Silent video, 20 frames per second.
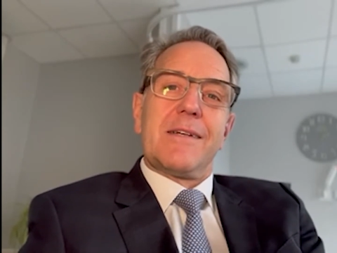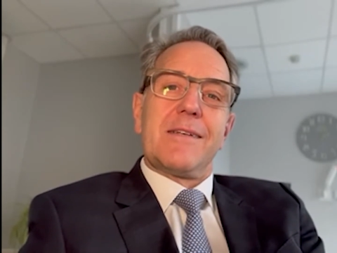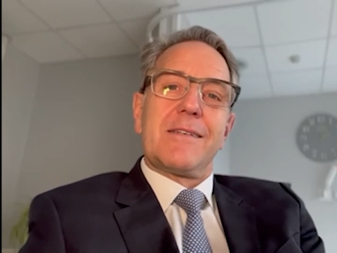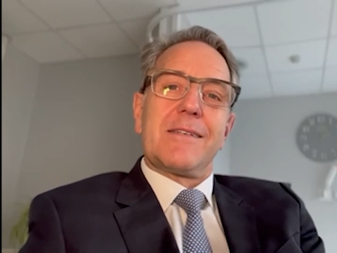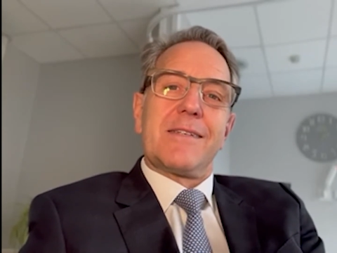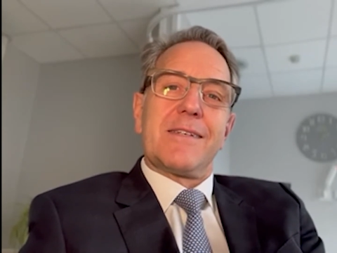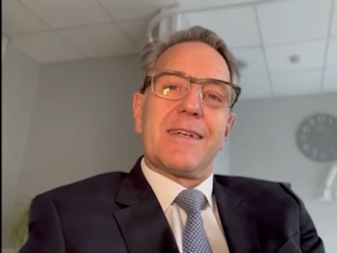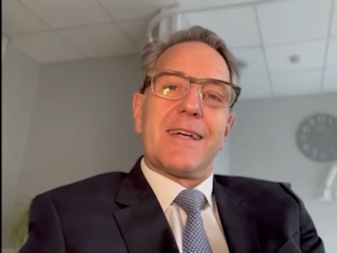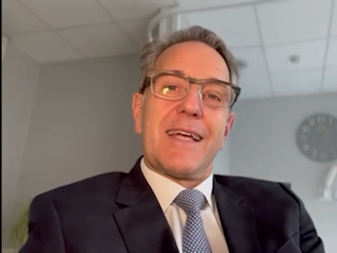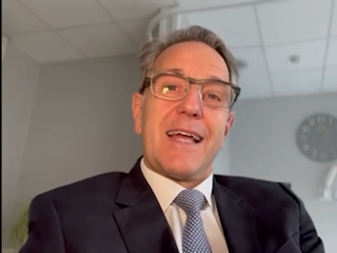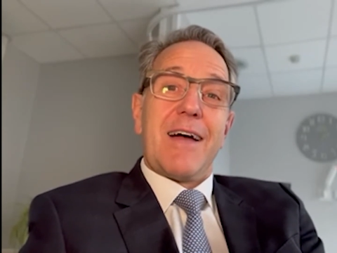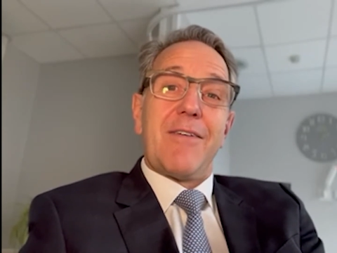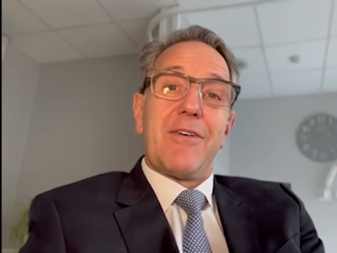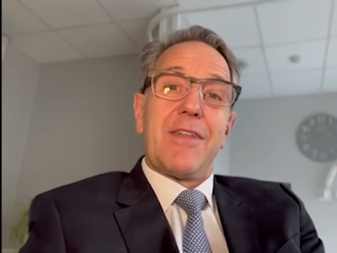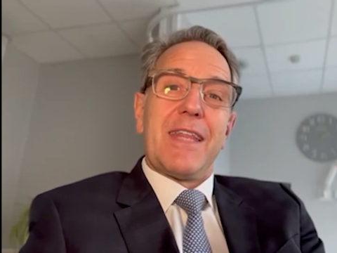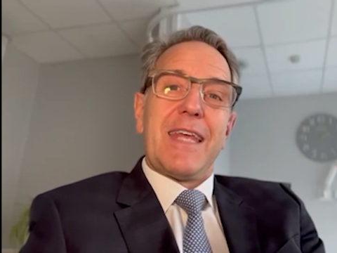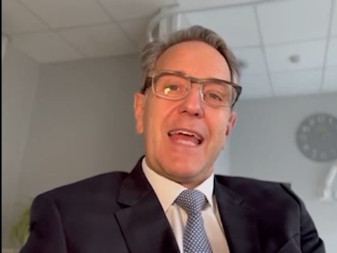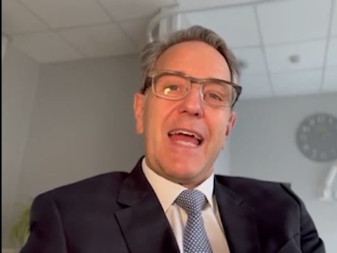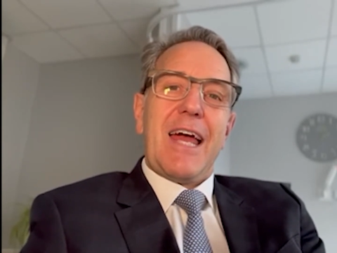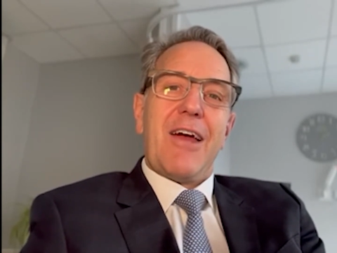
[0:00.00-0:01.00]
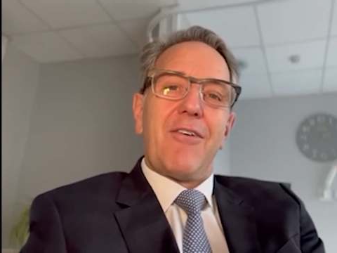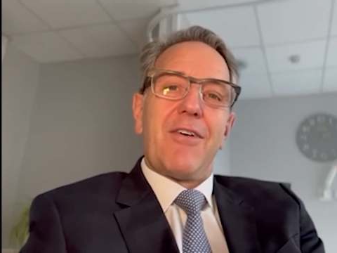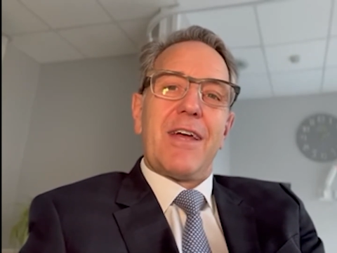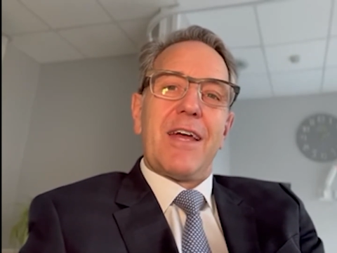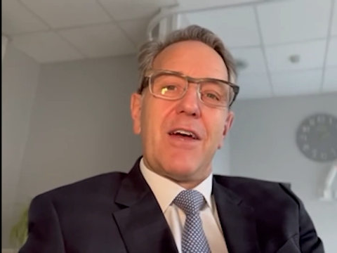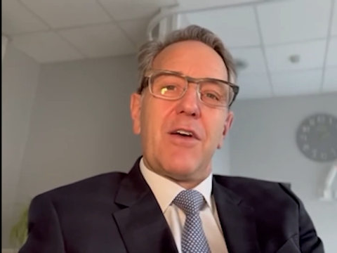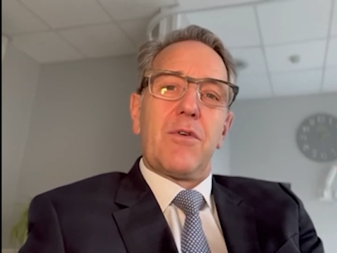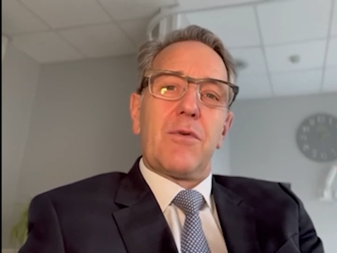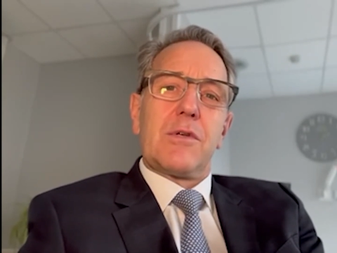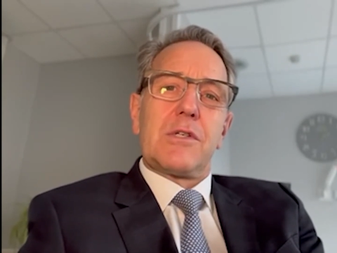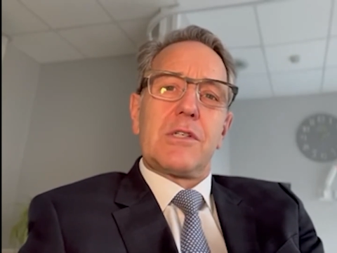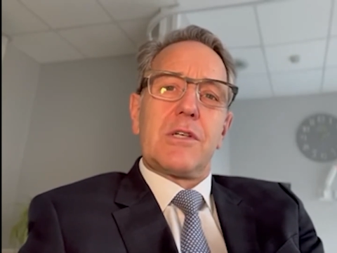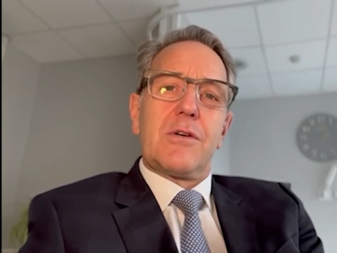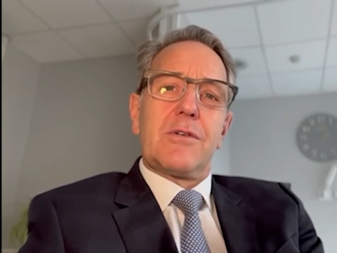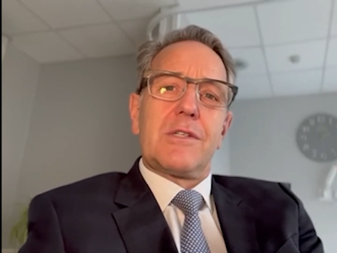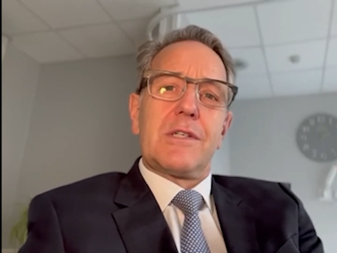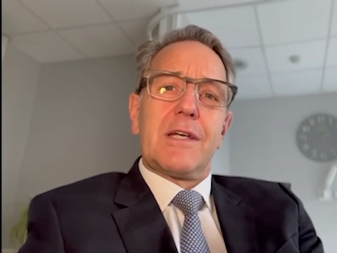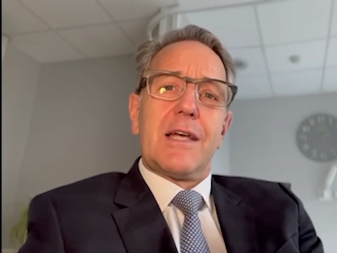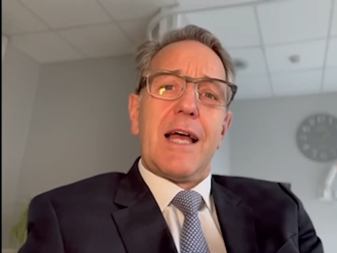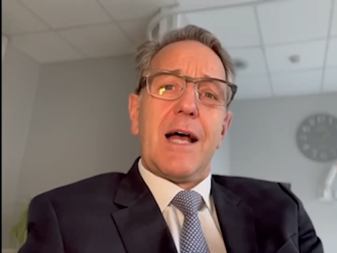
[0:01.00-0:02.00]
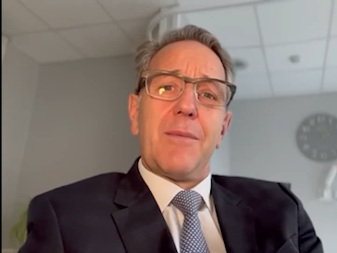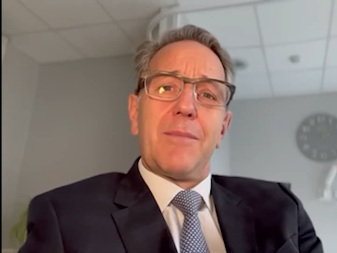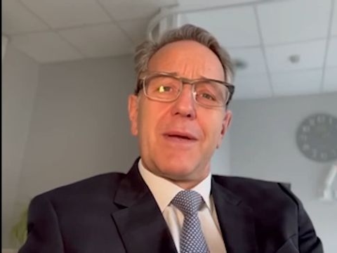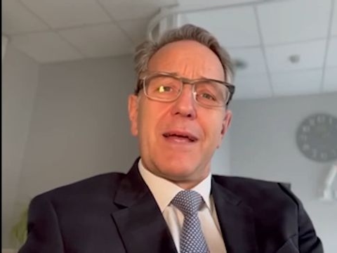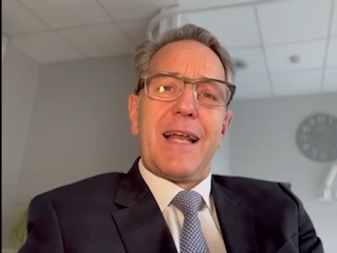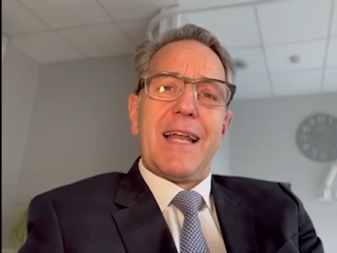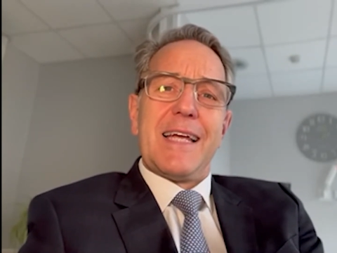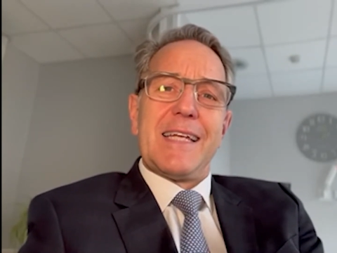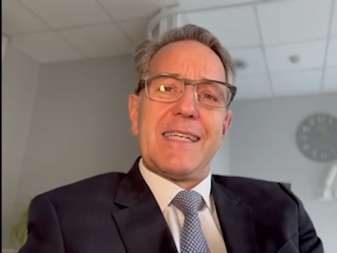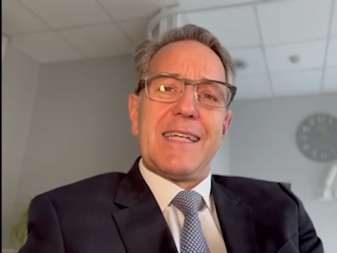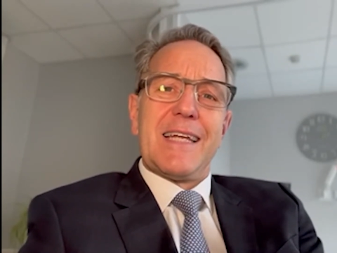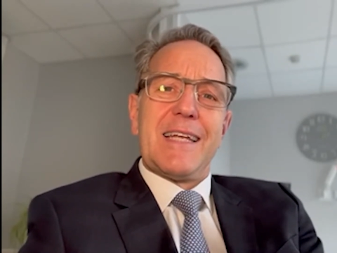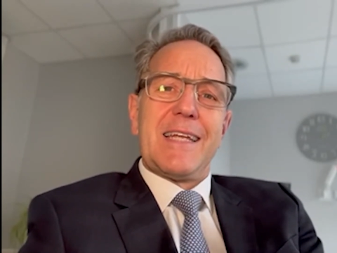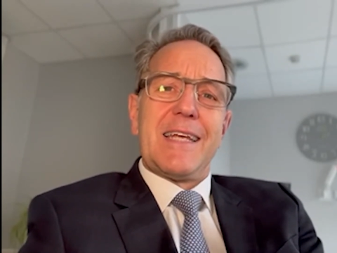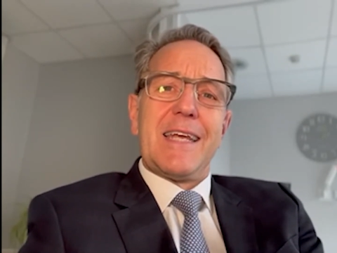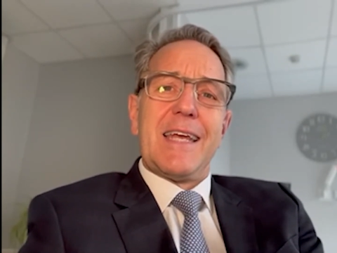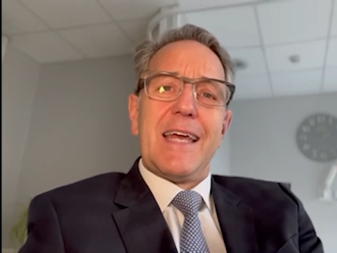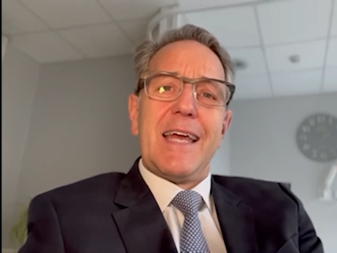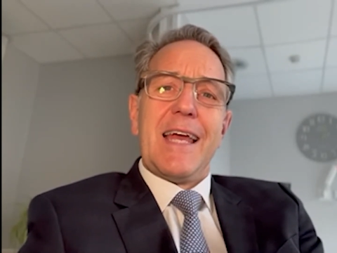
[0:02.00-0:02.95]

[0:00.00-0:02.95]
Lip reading: to cover the area and also to help collect any